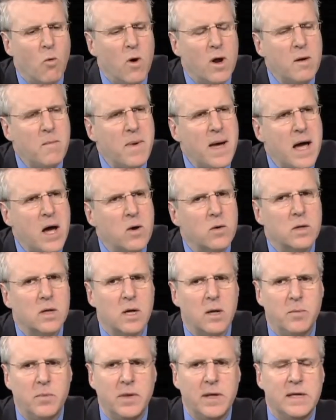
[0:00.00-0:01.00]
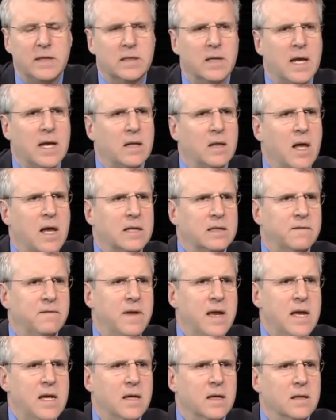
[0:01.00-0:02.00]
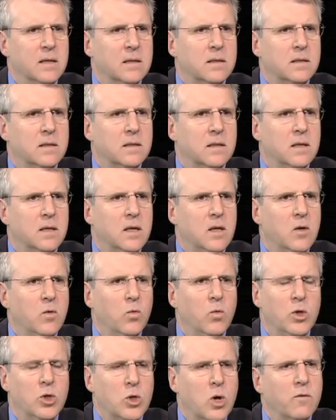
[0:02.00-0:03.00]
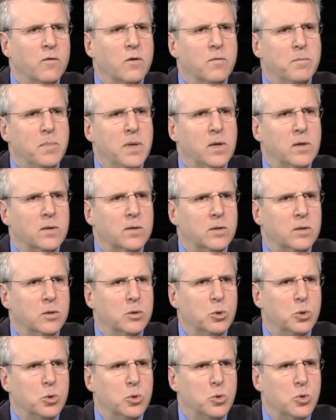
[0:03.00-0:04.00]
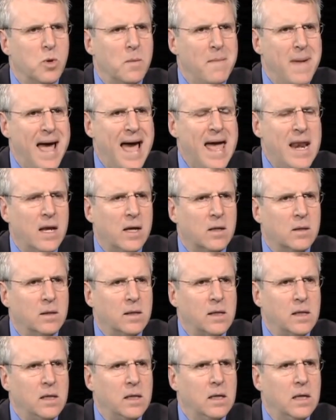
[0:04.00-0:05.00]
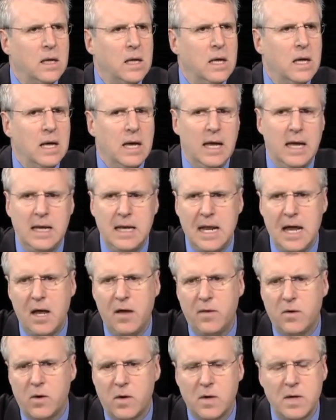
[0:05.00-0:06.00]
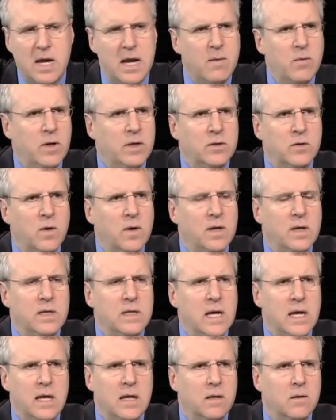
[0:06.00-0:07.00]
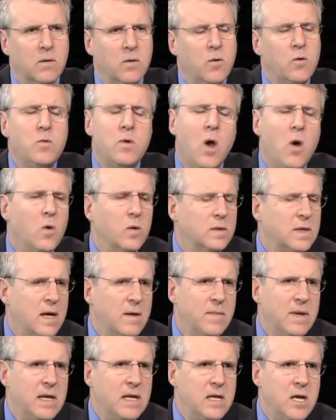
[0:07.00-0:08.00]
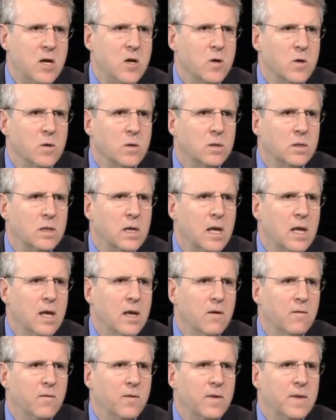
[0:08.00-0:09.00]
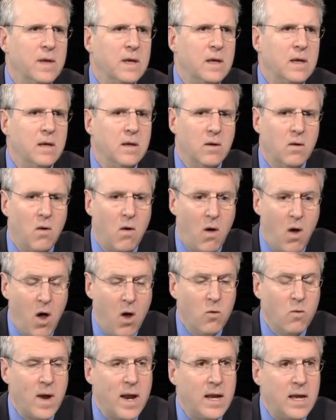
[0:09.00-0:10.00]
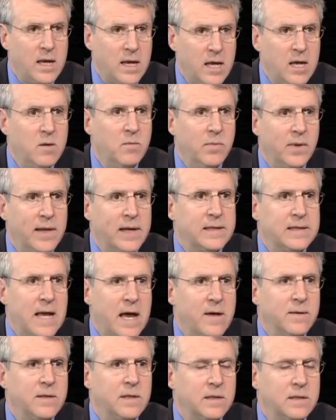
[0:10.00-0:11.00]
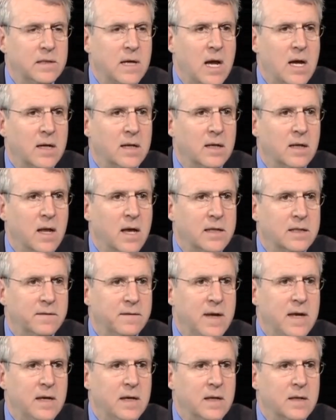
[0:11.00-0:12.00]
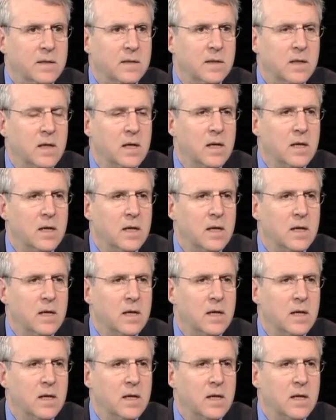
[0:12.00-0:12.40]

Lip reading: what about a place like Las Vegas, which overbuilt dramatically, and now there are it's going to take who knows how many years for the already in-place housing stock in Las Vegas